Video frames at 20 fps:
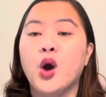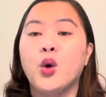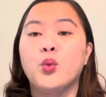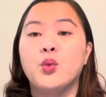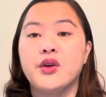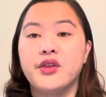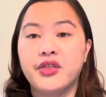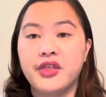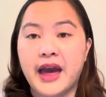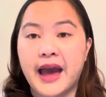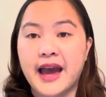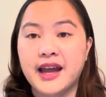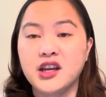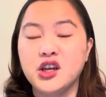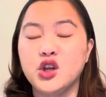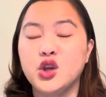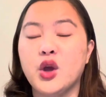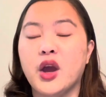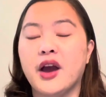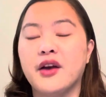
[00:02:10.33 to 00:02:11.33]
With that,
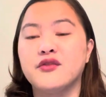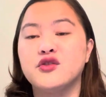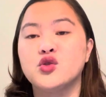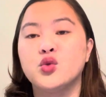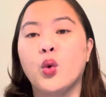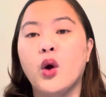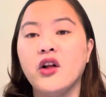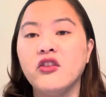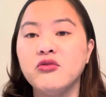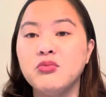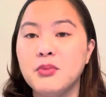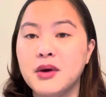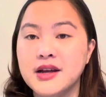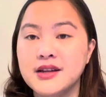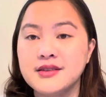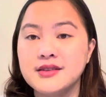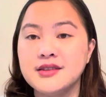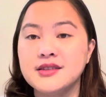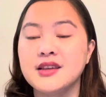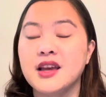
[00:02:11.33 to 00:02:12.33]
you have 12
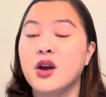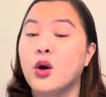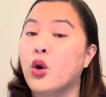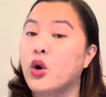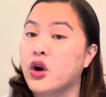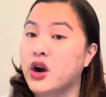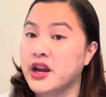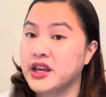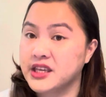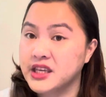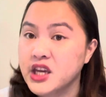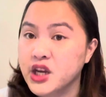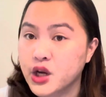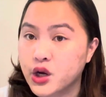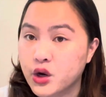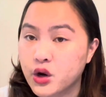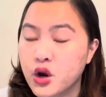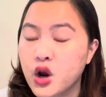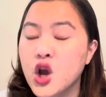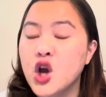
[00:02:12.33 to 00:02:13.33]
months or a
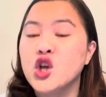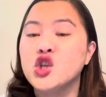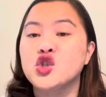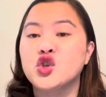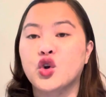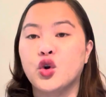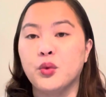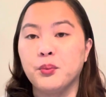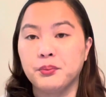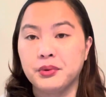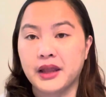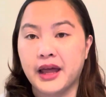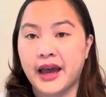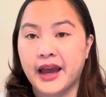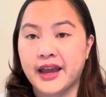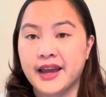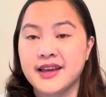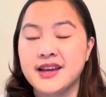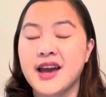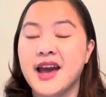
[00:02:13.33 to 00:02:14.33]
year to
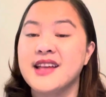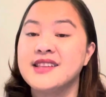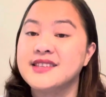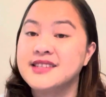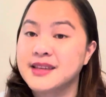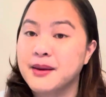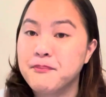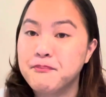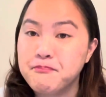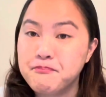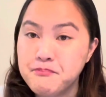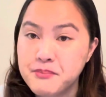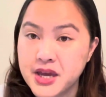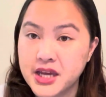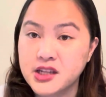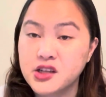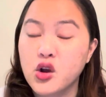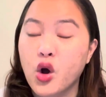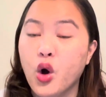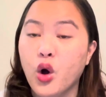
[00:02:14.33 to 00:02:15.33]
comply and
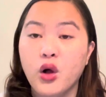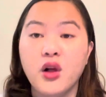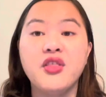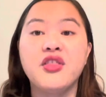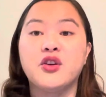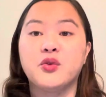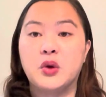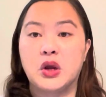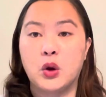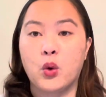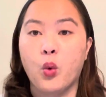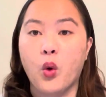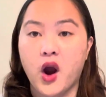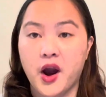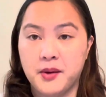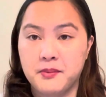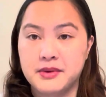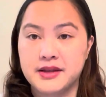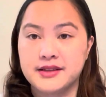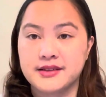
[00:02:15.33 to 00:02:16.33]
submit all the
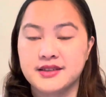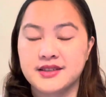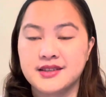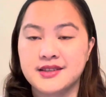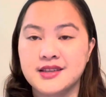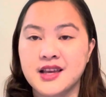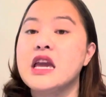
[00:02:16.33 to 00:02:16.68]
requirements.